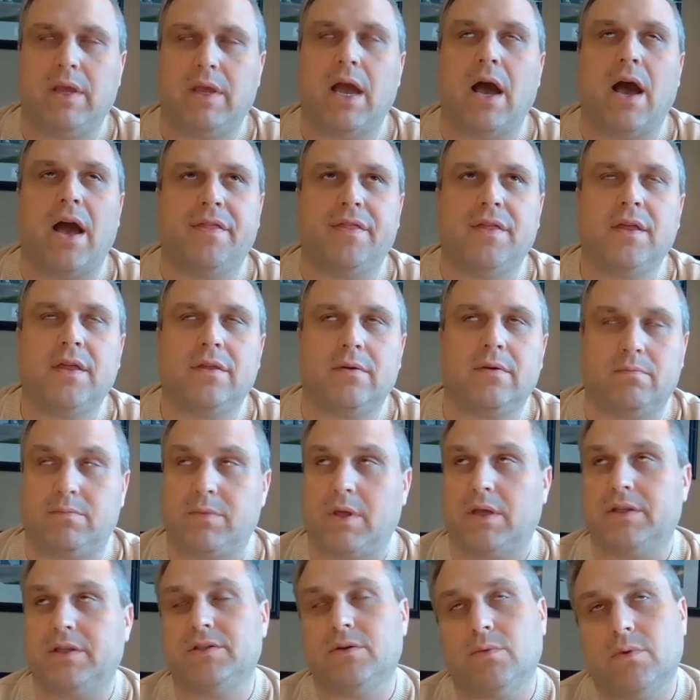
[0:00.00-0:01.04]
think
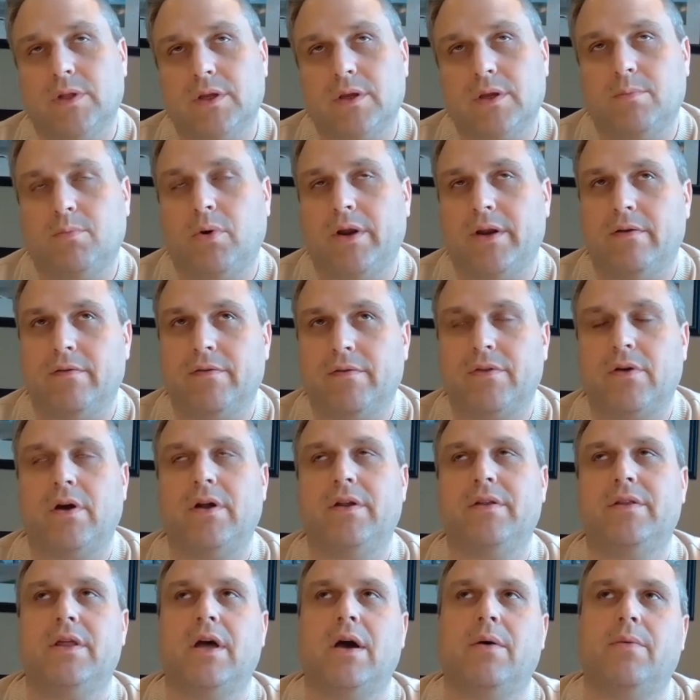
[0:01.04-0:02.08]
that's a really good point. I never thought
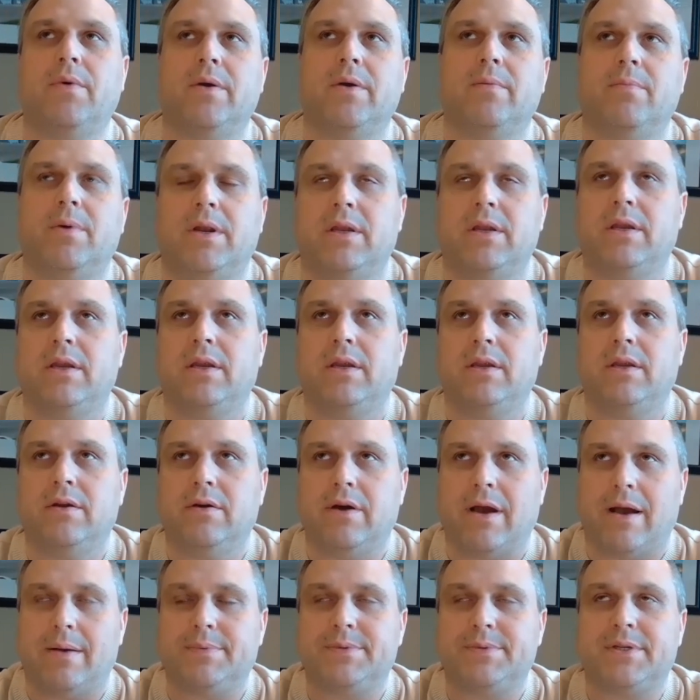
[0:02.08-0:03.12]
of it that way, but
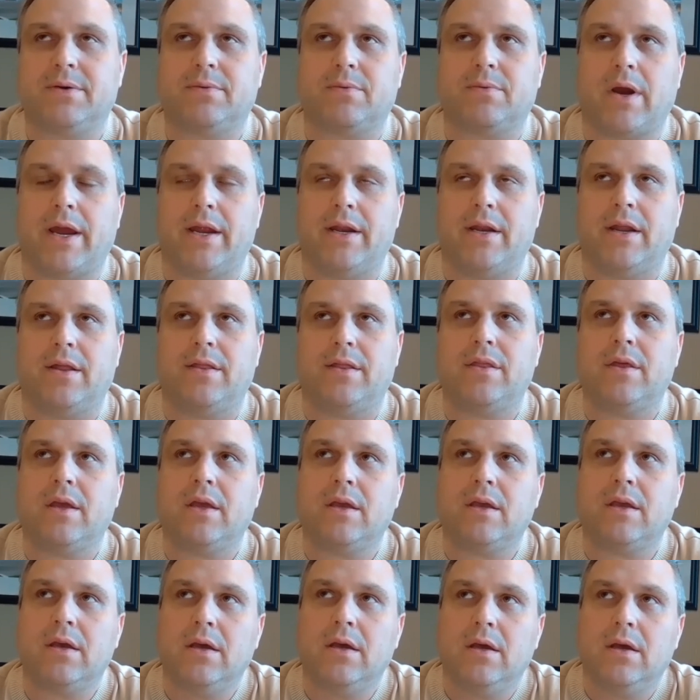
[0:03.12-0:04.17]
you're absolutely right. And I
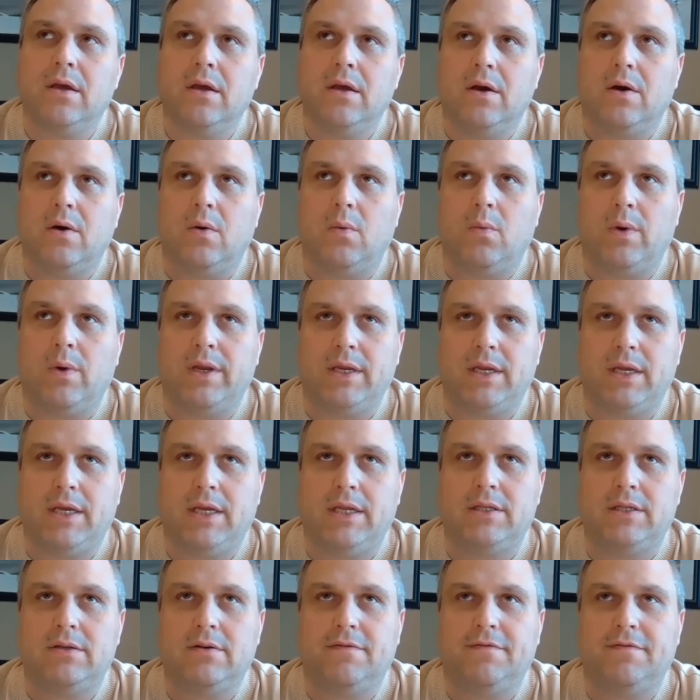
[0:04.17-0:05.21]
think we
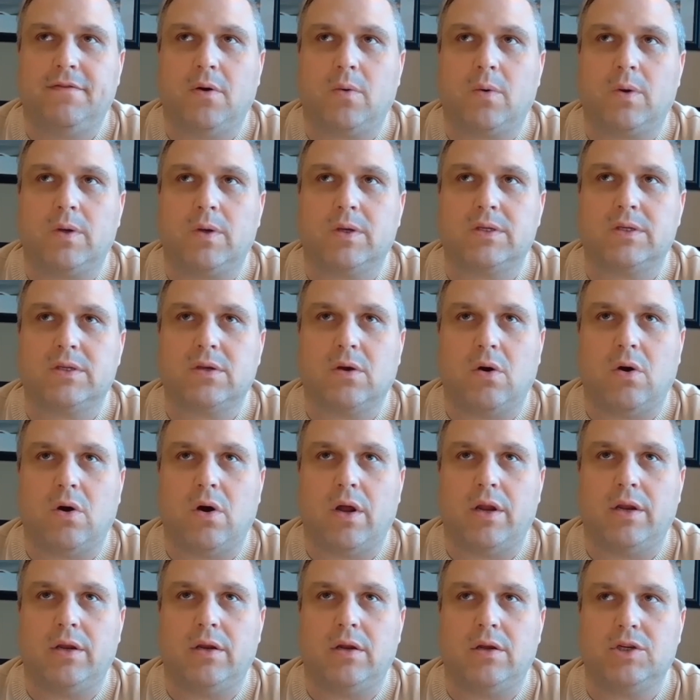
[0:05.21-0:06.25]
need to focus
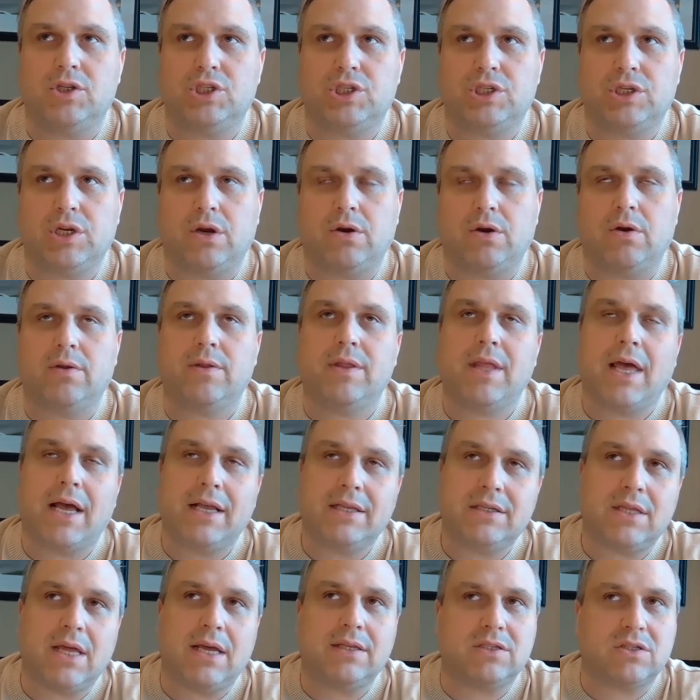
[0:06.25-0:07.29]
on share, and
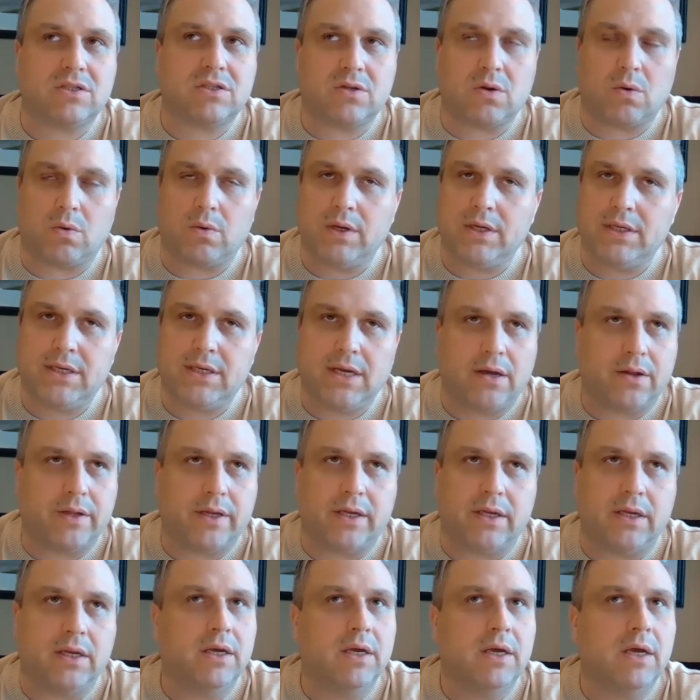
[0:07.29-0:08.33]
that's that
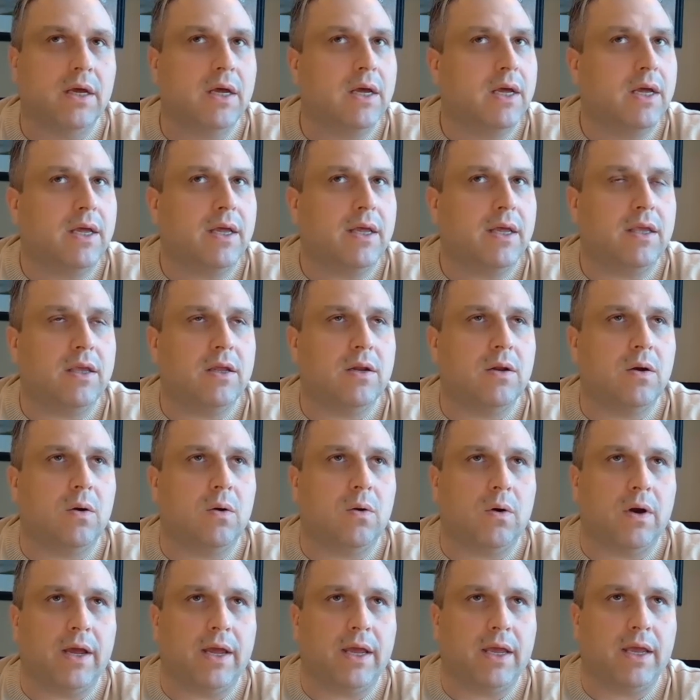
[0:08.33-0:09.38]
storytelling. You
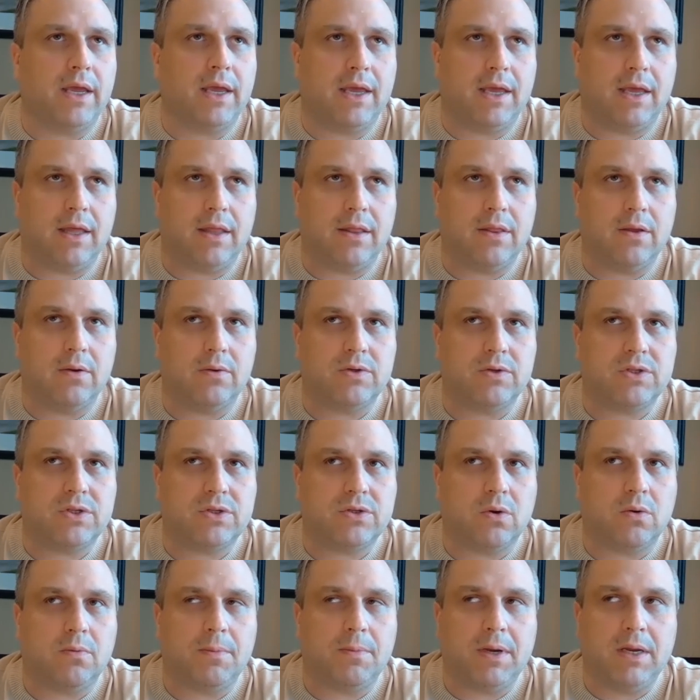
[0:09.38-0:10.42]
know, there's
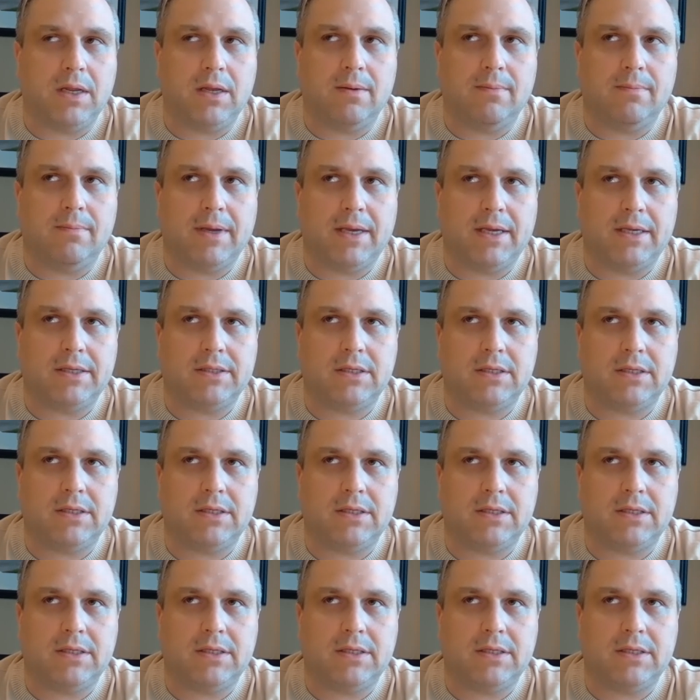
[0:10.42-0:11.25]
so many amazing